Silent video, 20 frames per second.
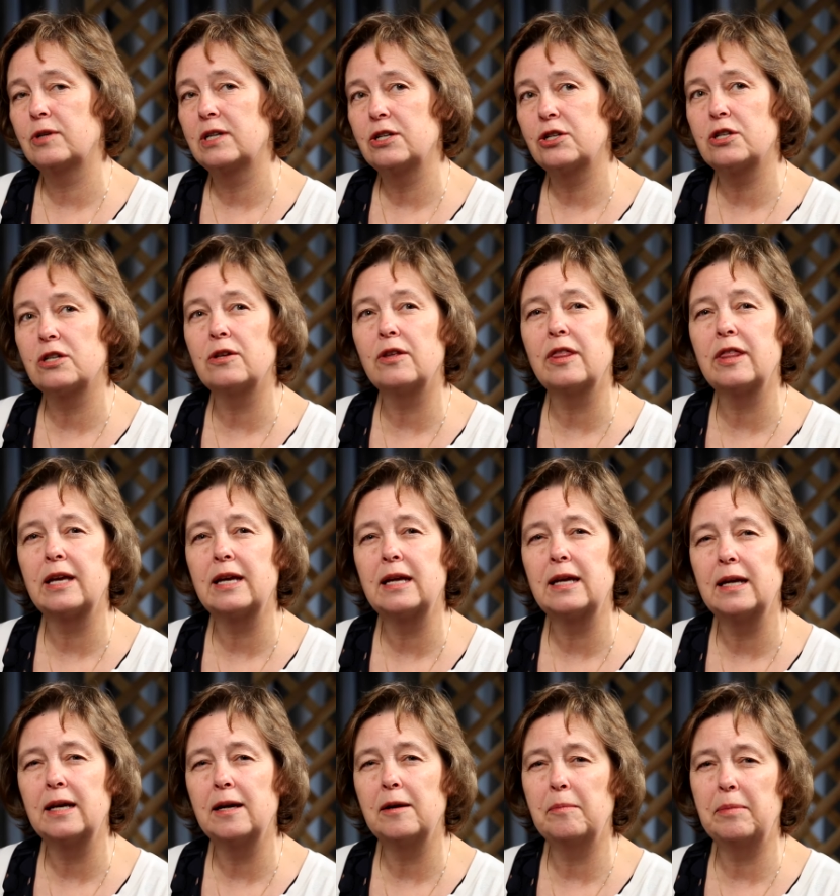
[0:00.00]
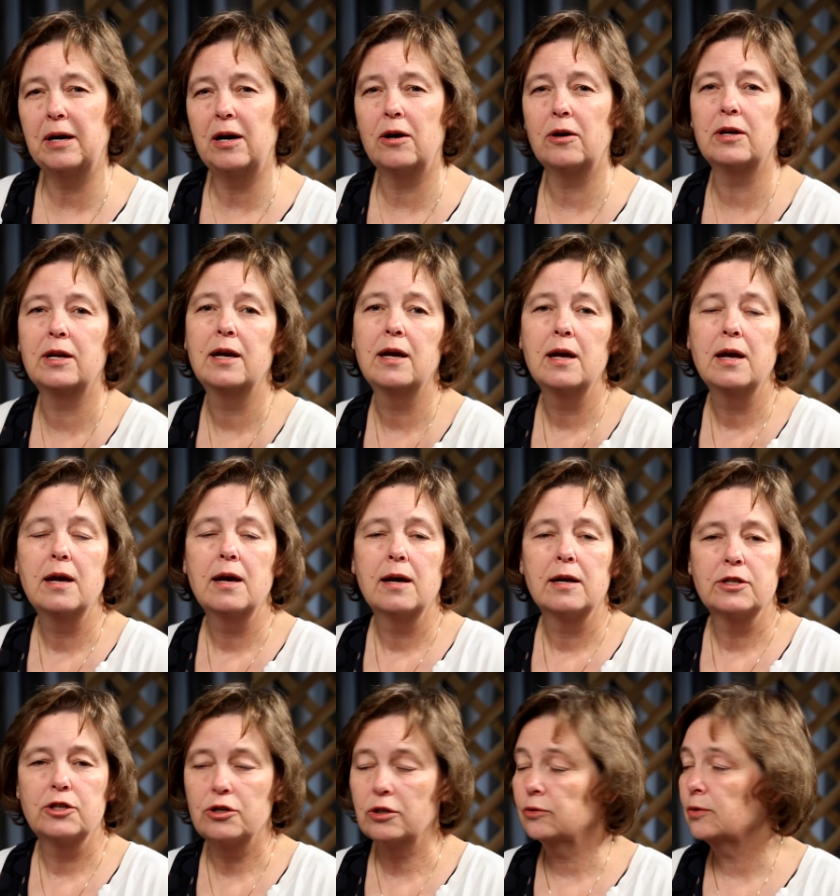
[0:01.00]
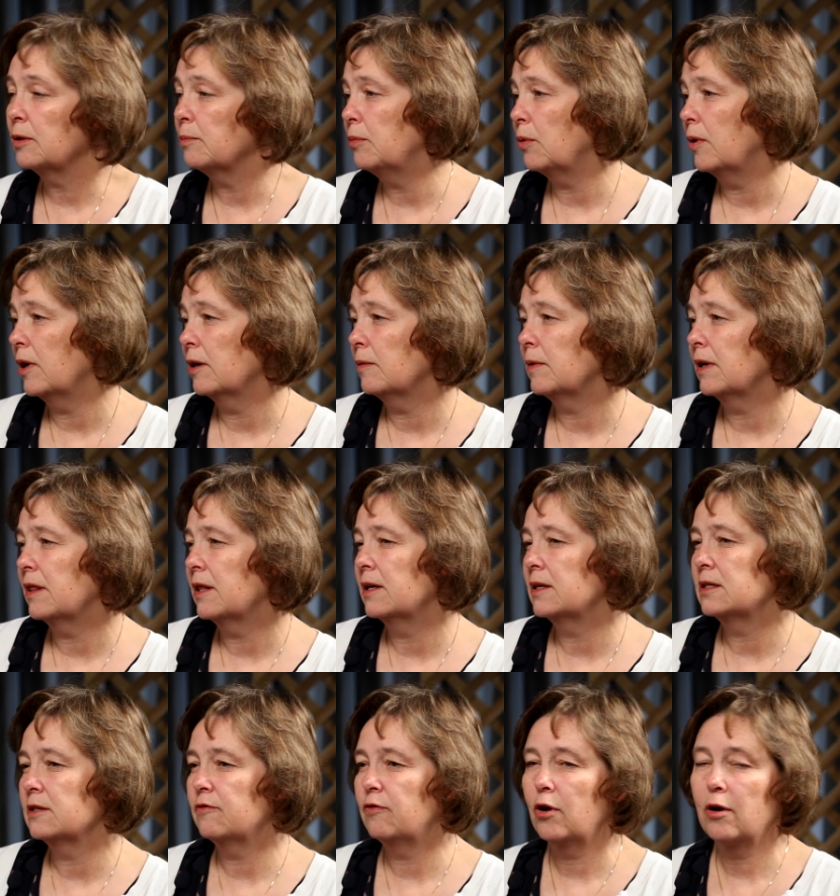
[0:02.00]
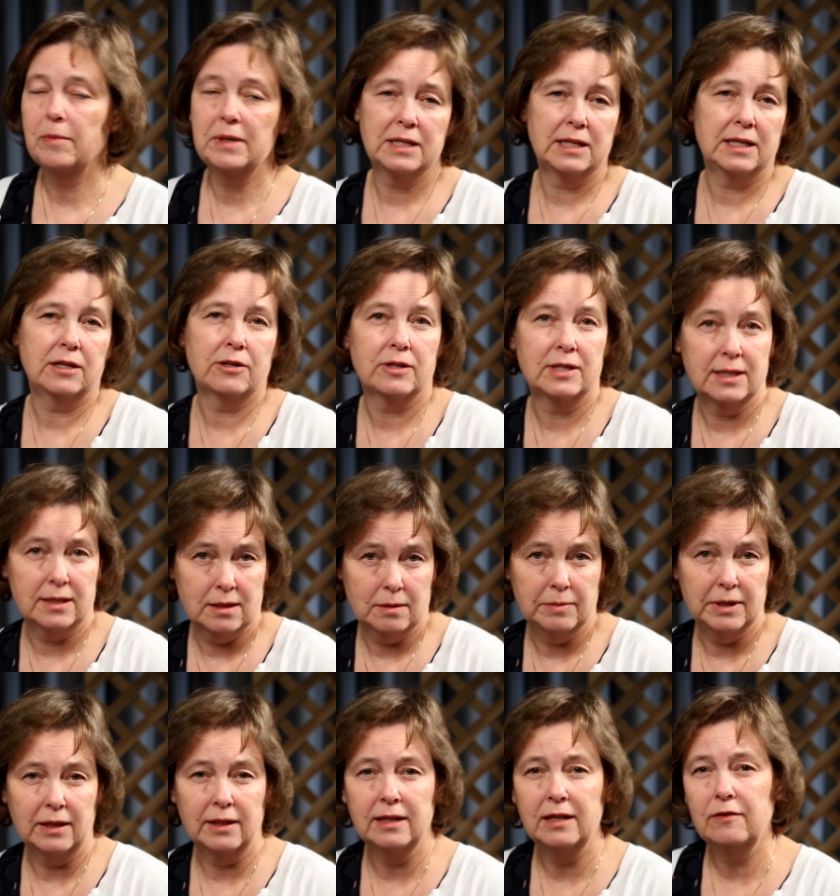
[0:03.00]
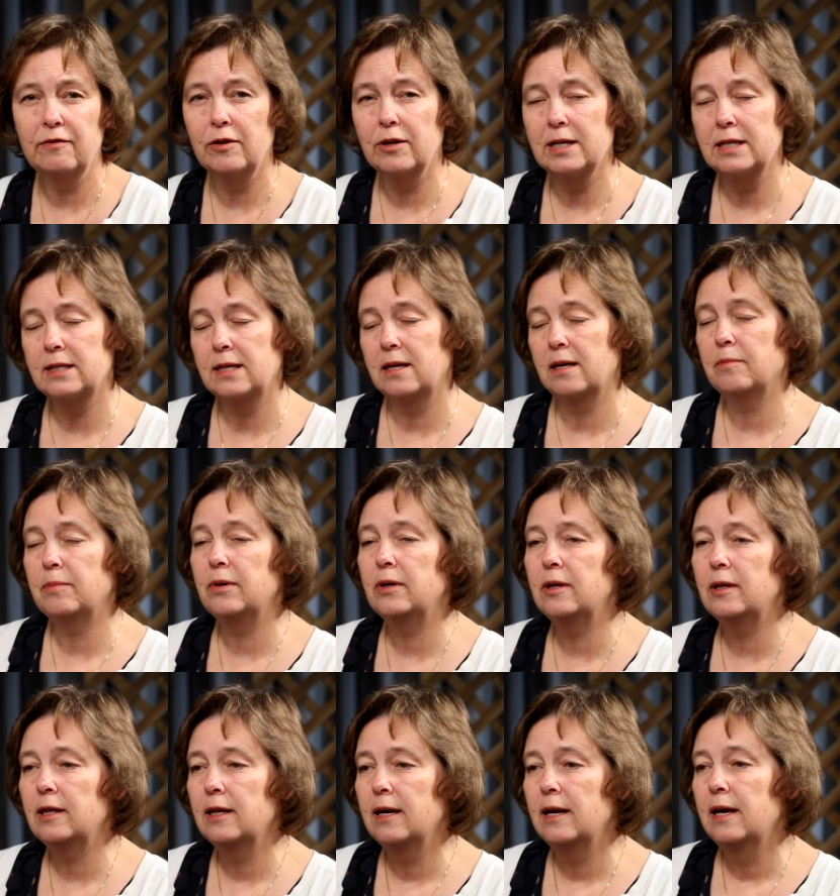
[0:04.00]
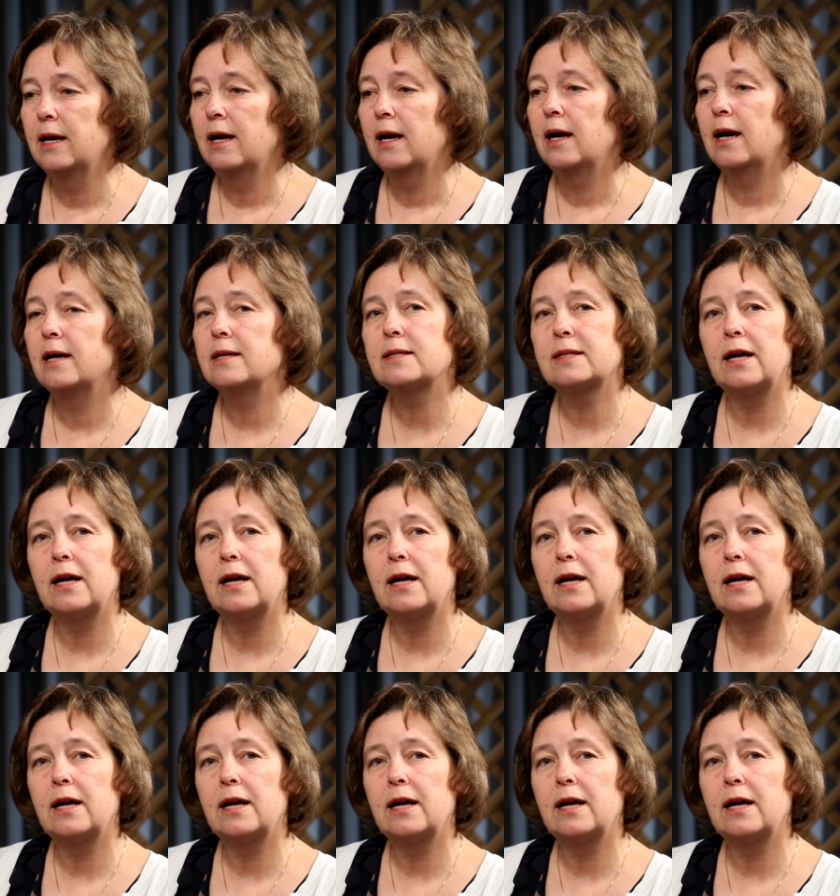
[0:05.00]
traditional thinking about children born with a deformity or disability, for example. Uh,